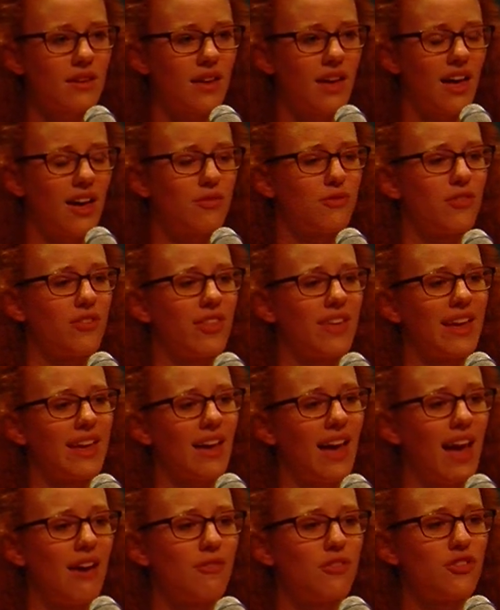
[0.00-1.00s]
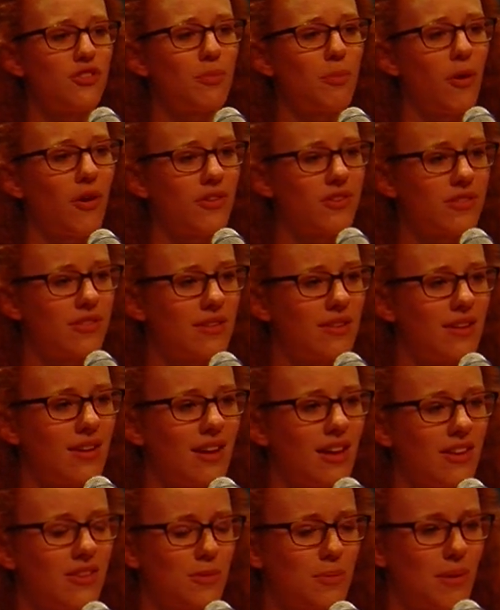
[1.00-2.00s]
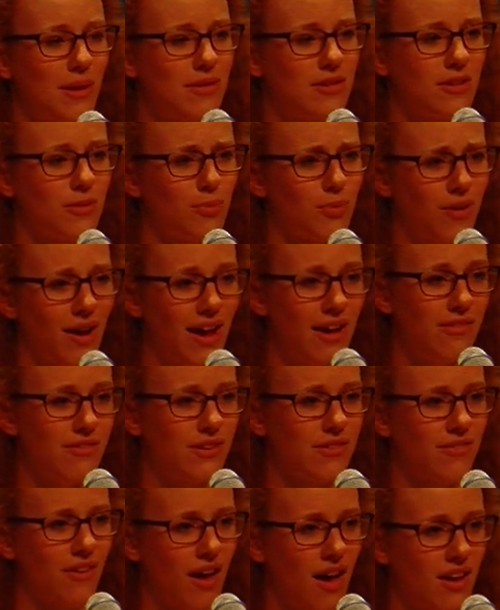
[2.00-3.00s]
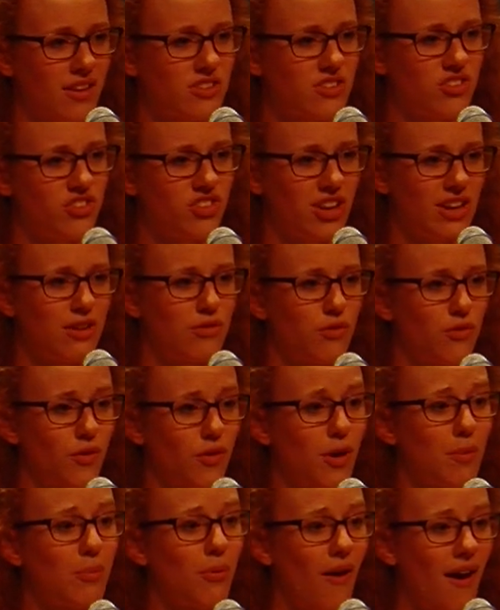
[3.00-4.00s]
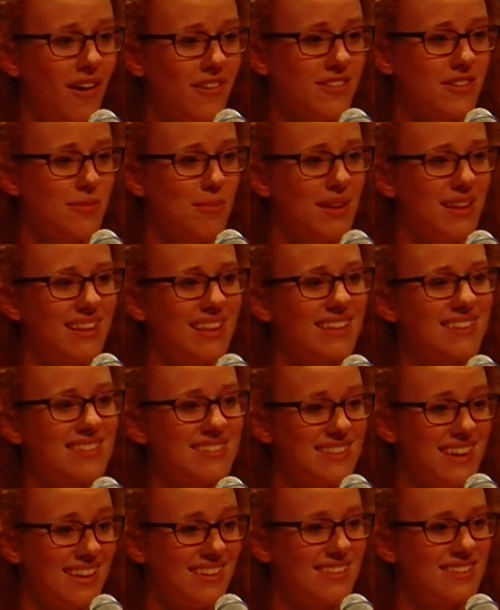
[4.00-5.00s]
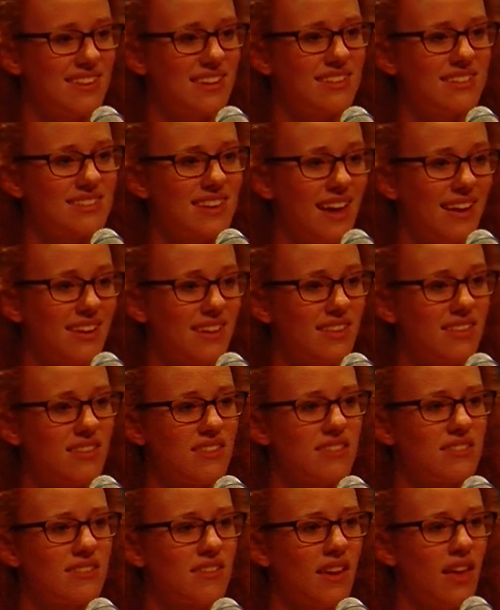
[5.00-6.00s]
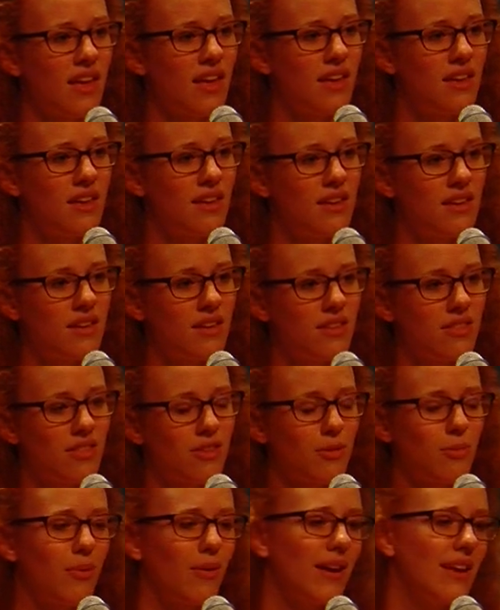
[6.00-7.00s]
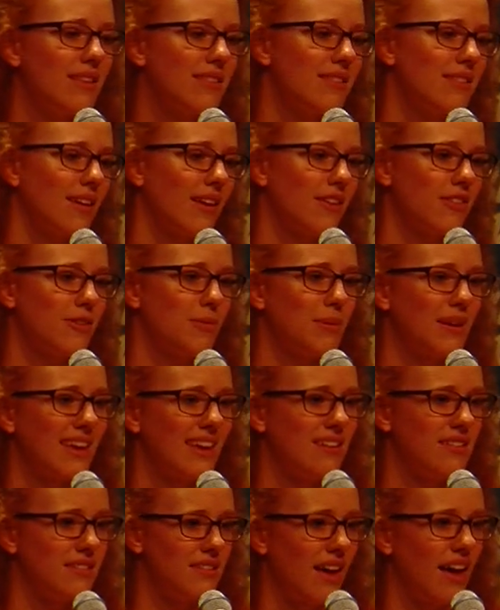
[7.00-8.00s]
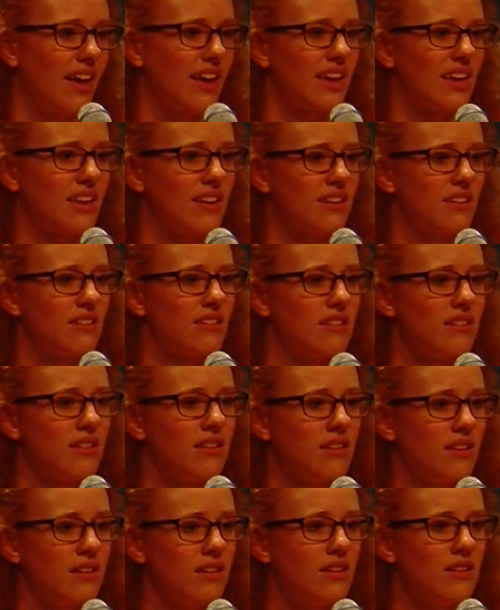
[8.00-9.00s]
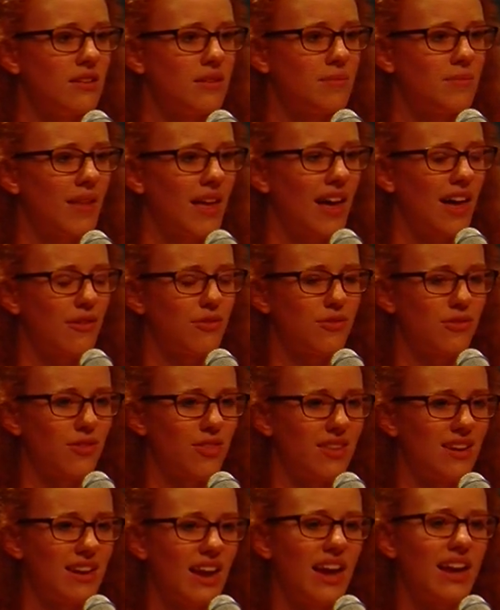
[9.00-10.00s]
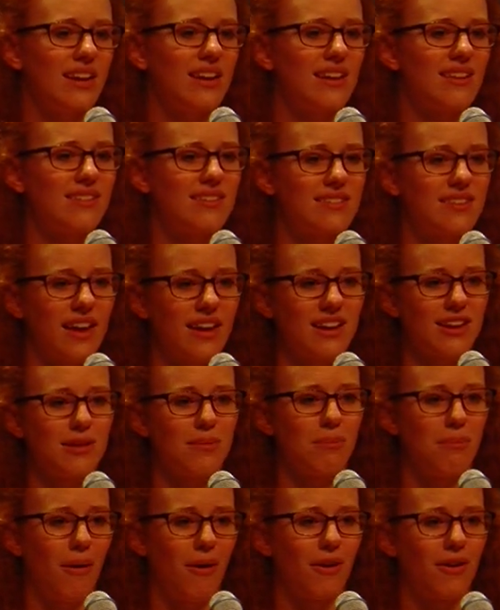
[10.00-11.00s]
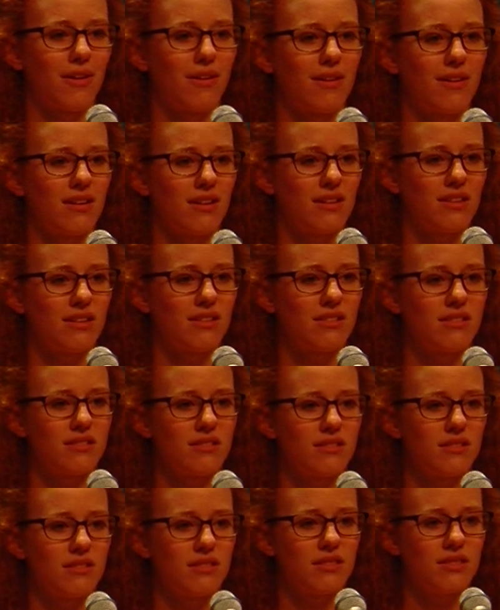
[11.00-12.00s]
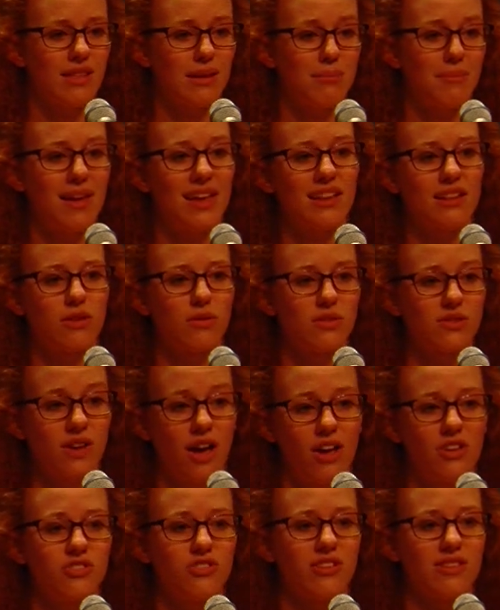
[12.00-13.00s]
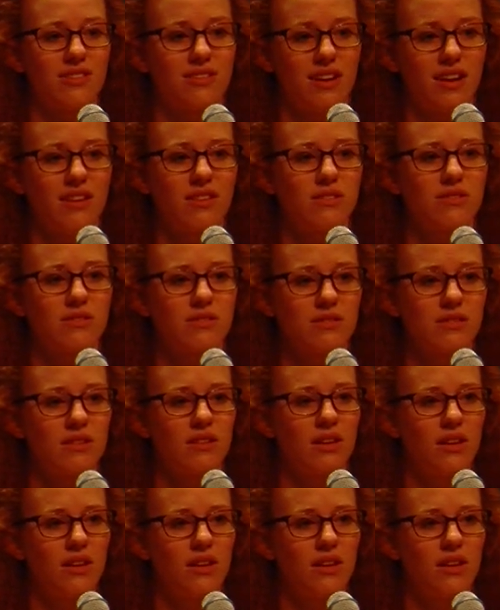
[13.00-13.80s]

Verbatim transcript: After the average person has been deprived of oxygen for approximately 60 seconds, their brain cells begin dying. After the 90 second mark, they may lose consciousness.